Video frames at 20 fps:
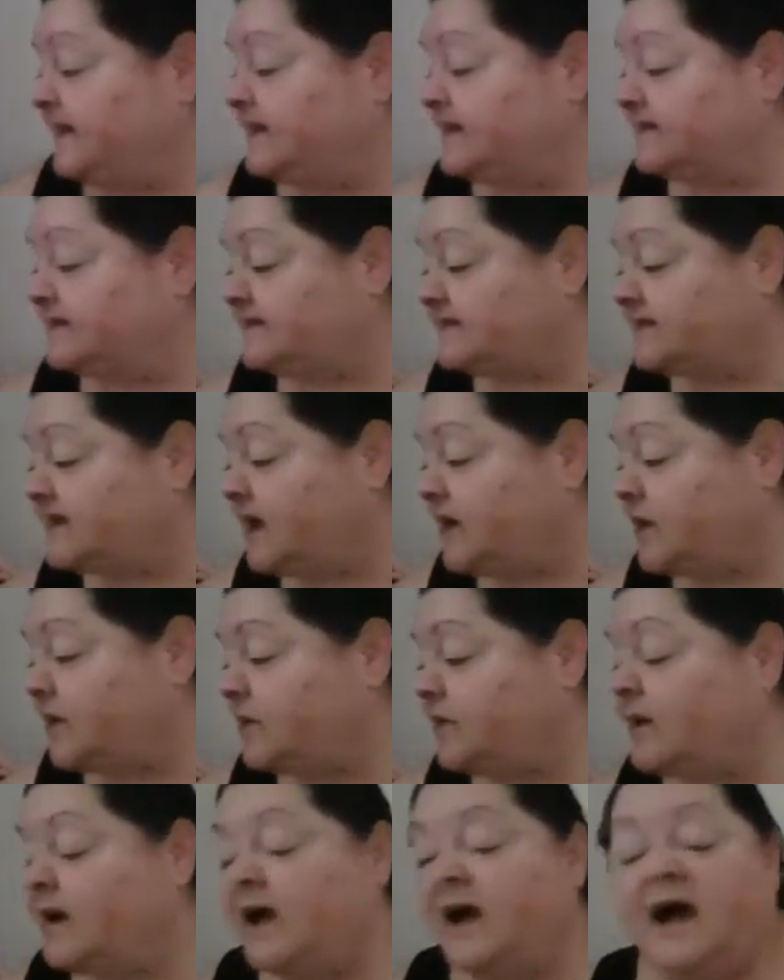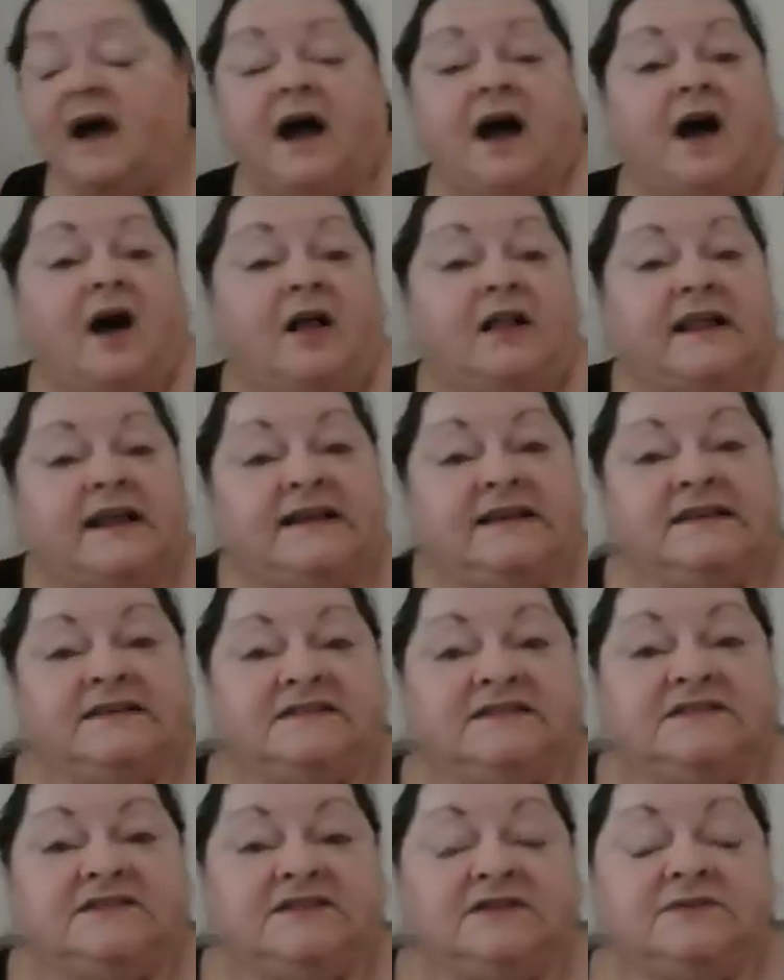So all I need
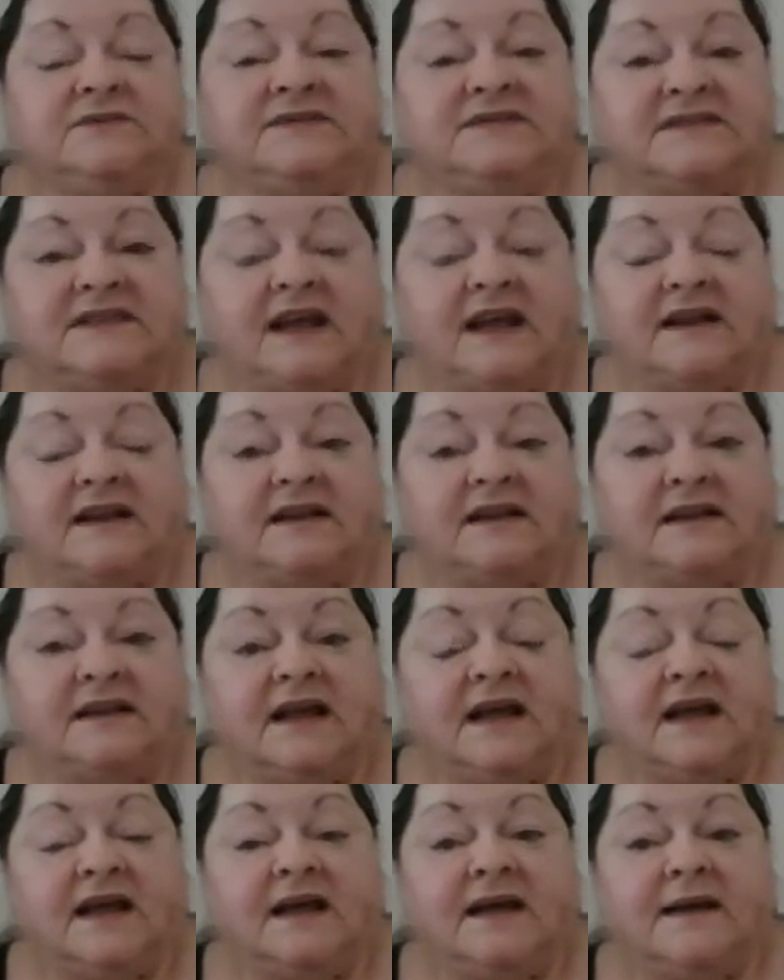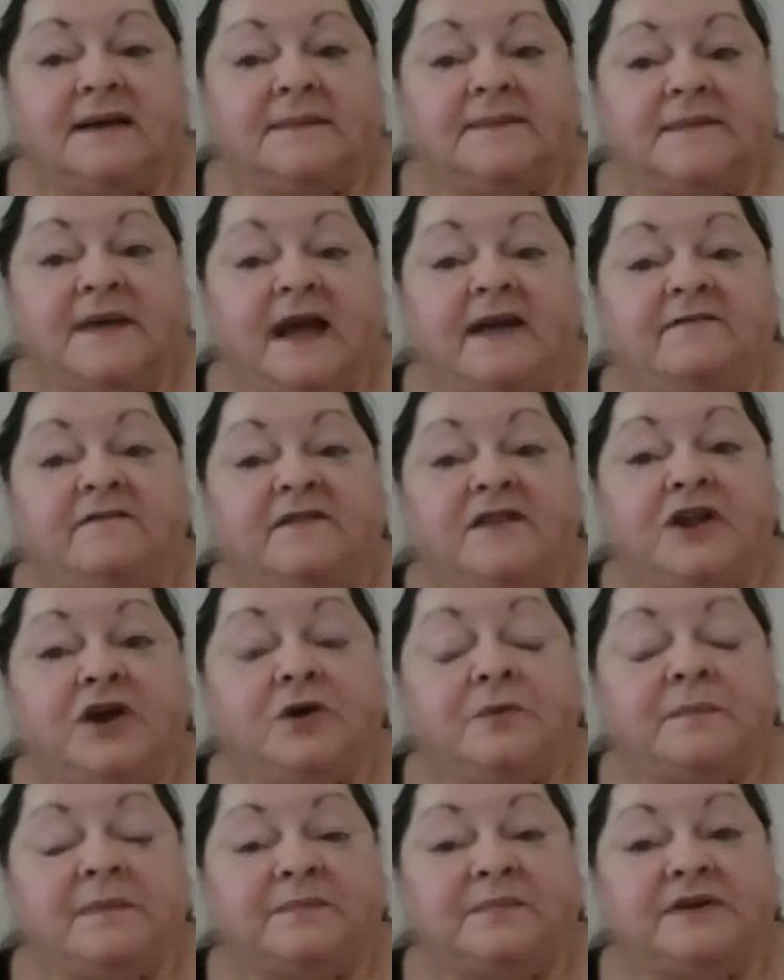to do is get a
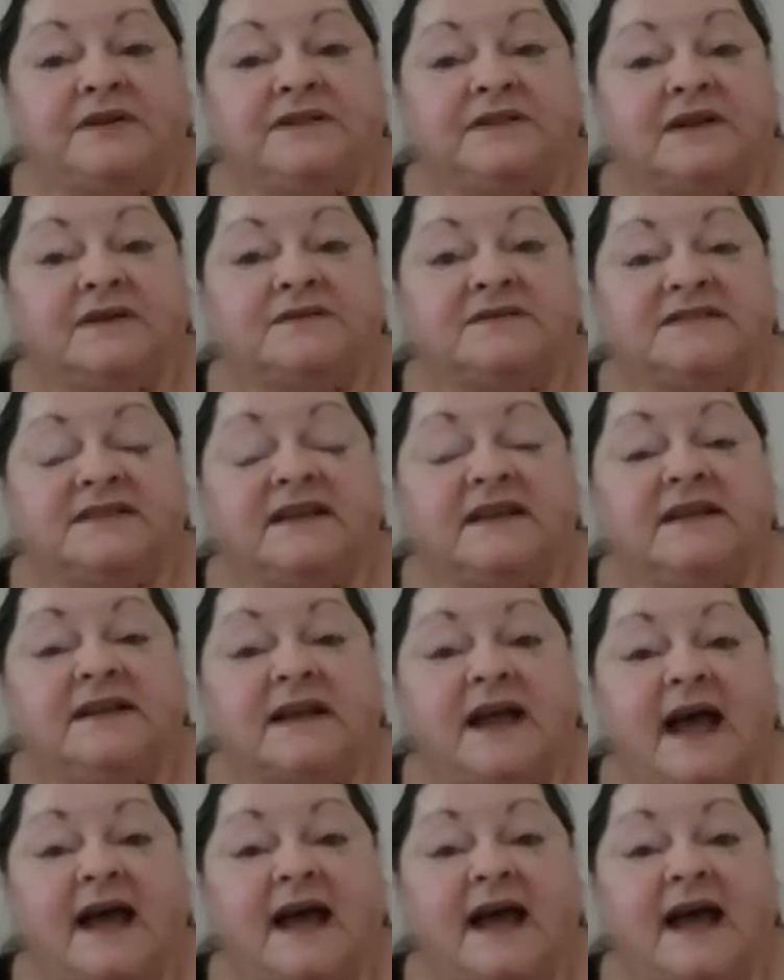envelope, put those in,